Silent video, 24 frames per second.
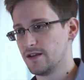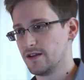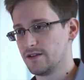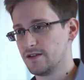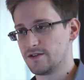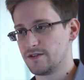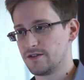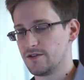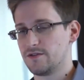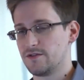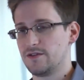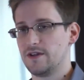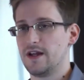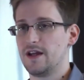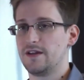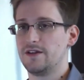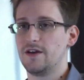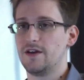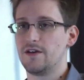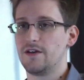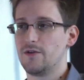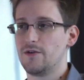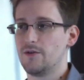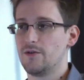certainly had
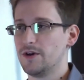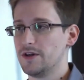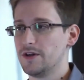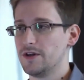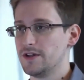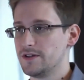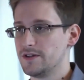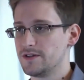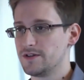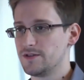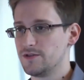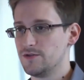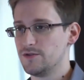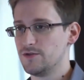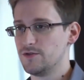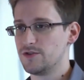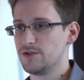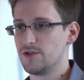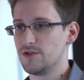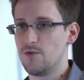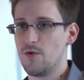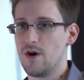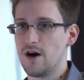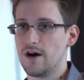the authorities to
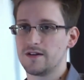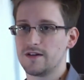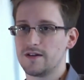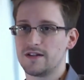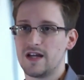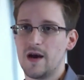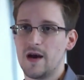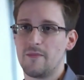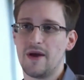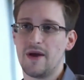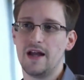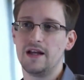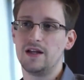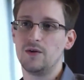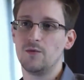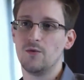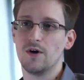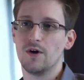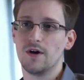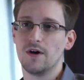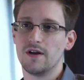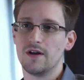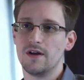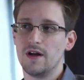wiretap
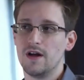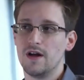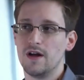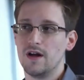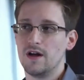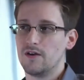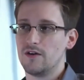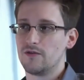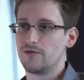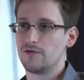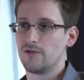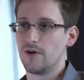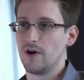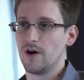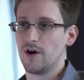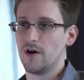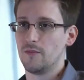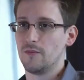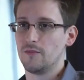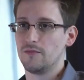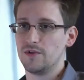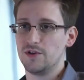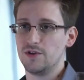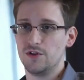anyone,
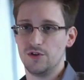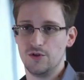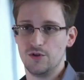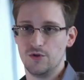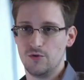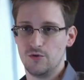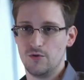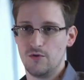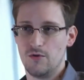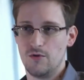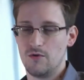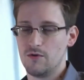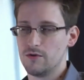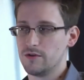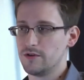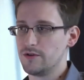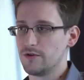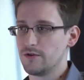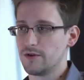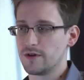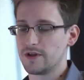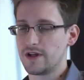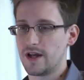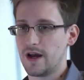from you or
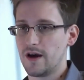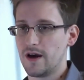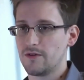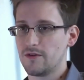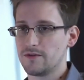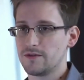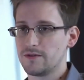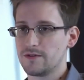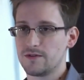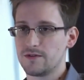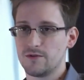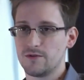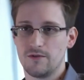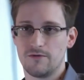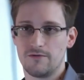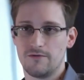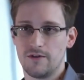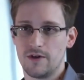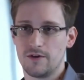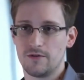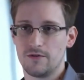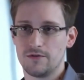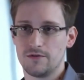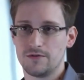your accountant to a
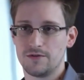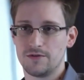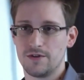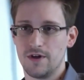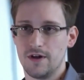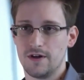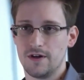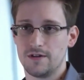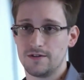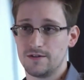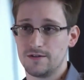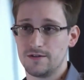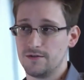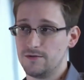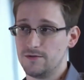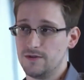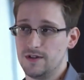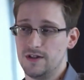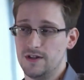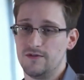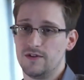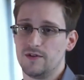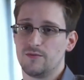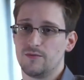federal judge to
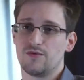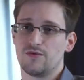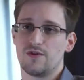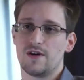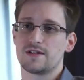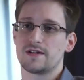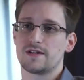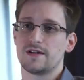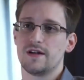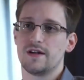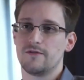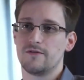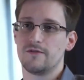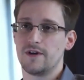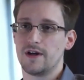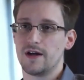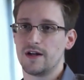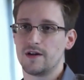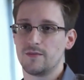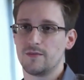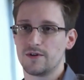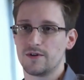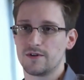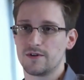even the president if I
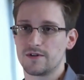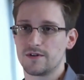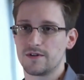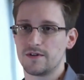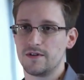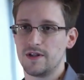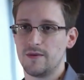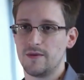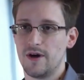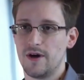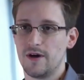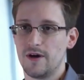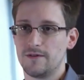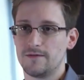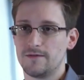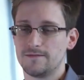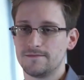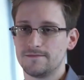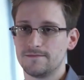had a personal email.